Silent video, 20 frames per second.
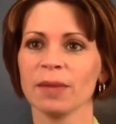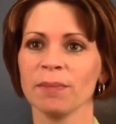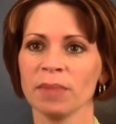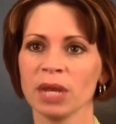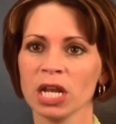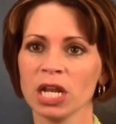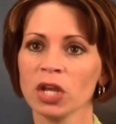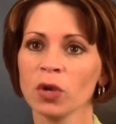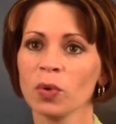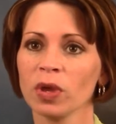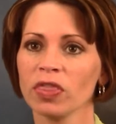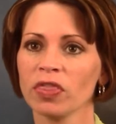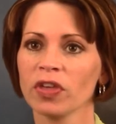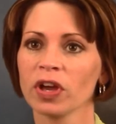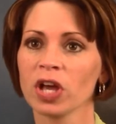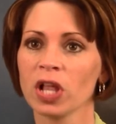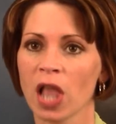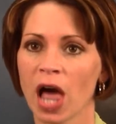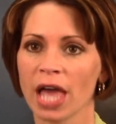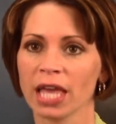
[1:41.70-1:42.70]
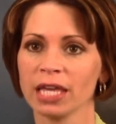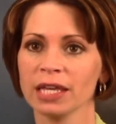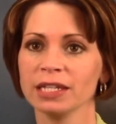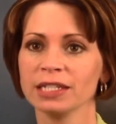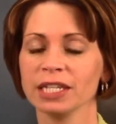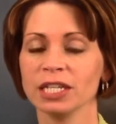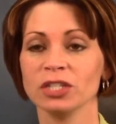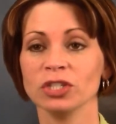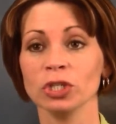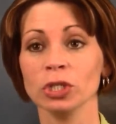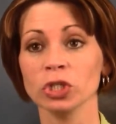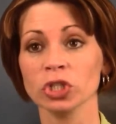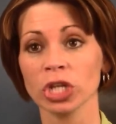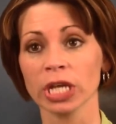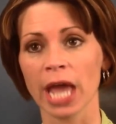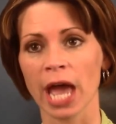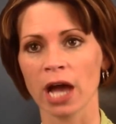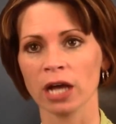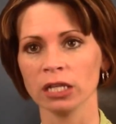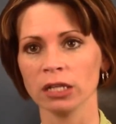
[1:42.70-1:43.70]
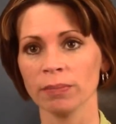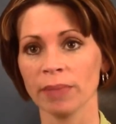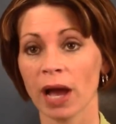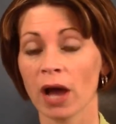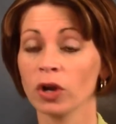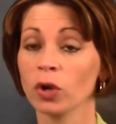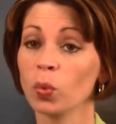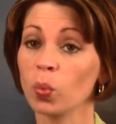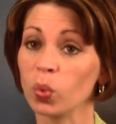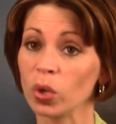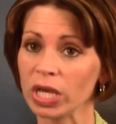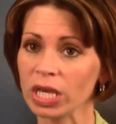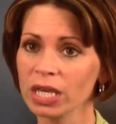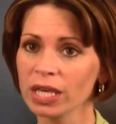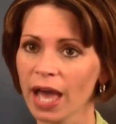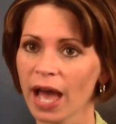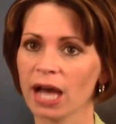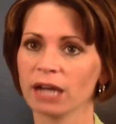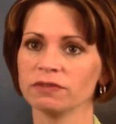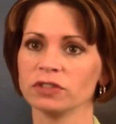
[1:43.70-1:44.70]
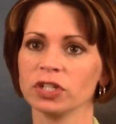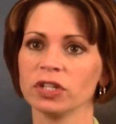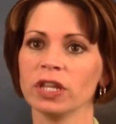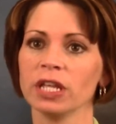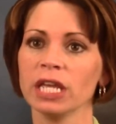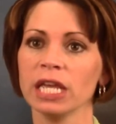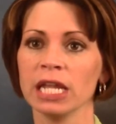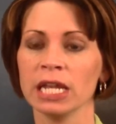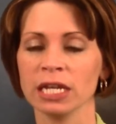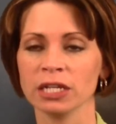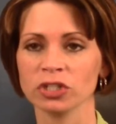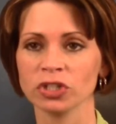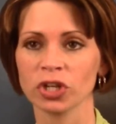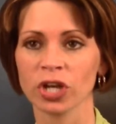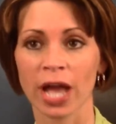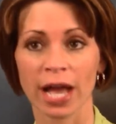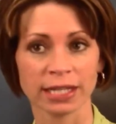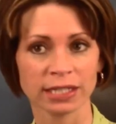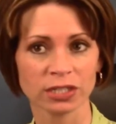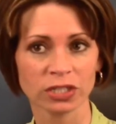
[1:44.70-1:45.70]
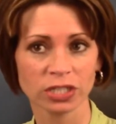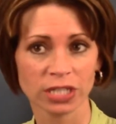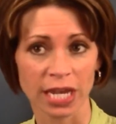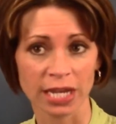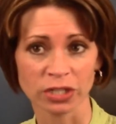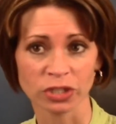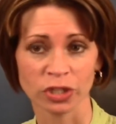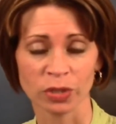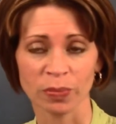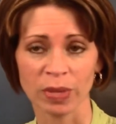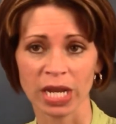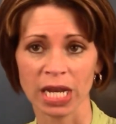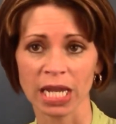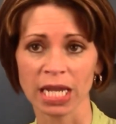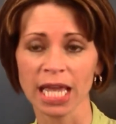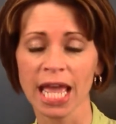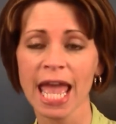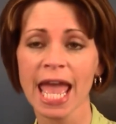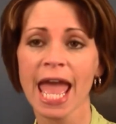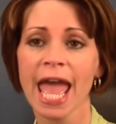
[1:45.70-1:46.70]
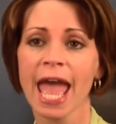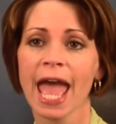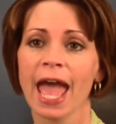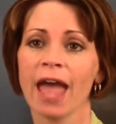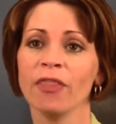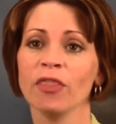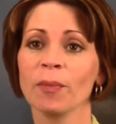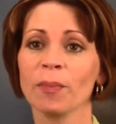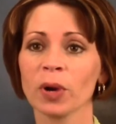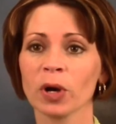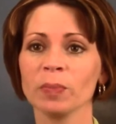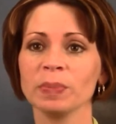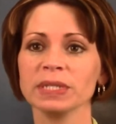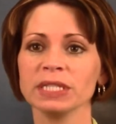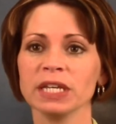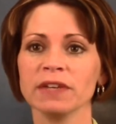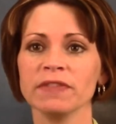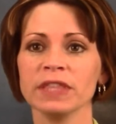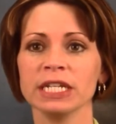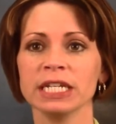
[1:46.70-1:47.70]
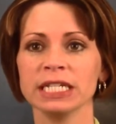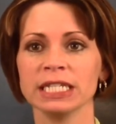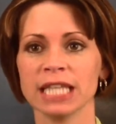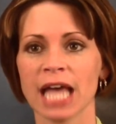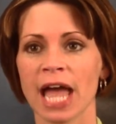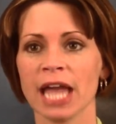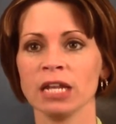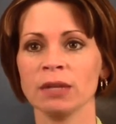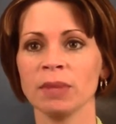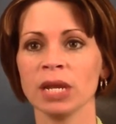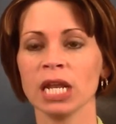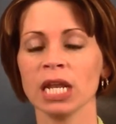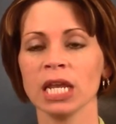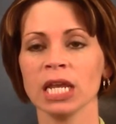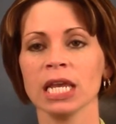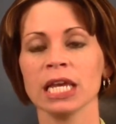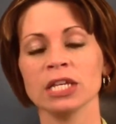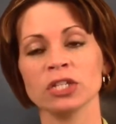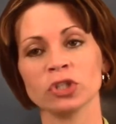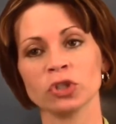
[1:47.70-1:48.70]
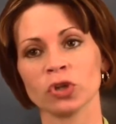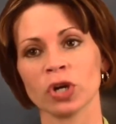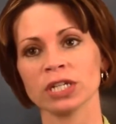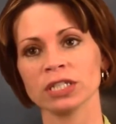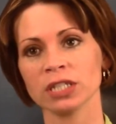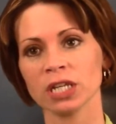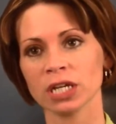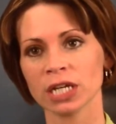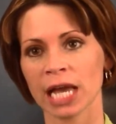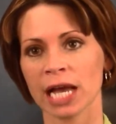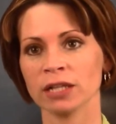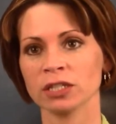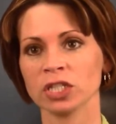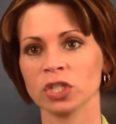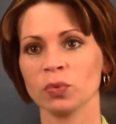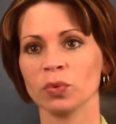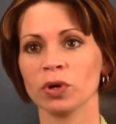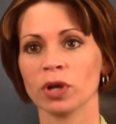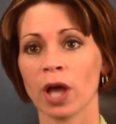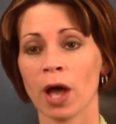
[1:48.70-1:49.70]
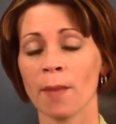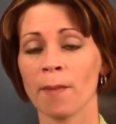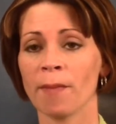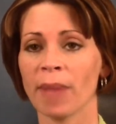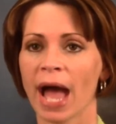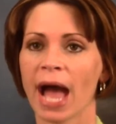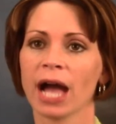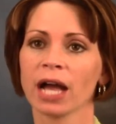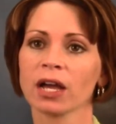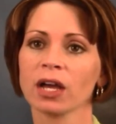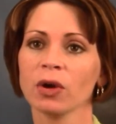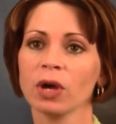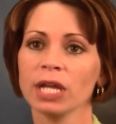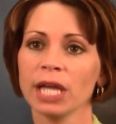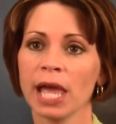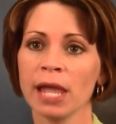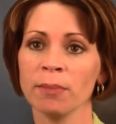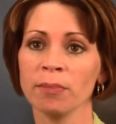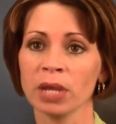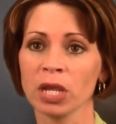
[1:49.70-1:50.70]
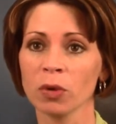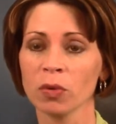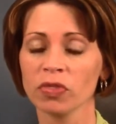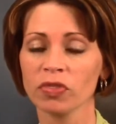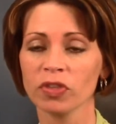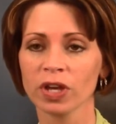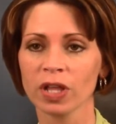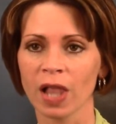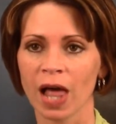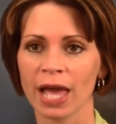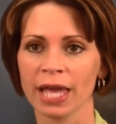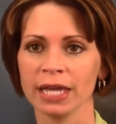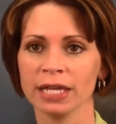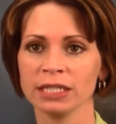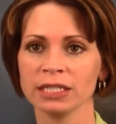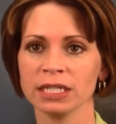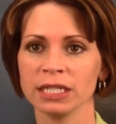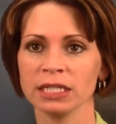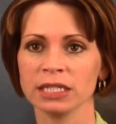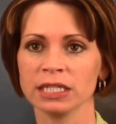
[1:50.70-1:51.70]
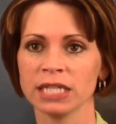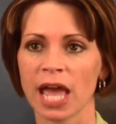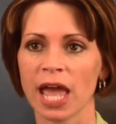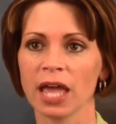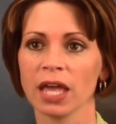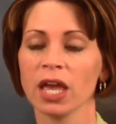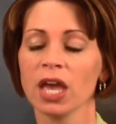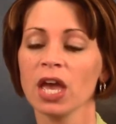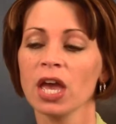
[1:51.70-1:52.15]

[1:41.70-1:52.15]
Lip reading: meeting with the client. It's usually held about a week after the initial consultation meeting. And the purpose of the design meeting is Trust Law Counsel will come back and meet with the clients and say,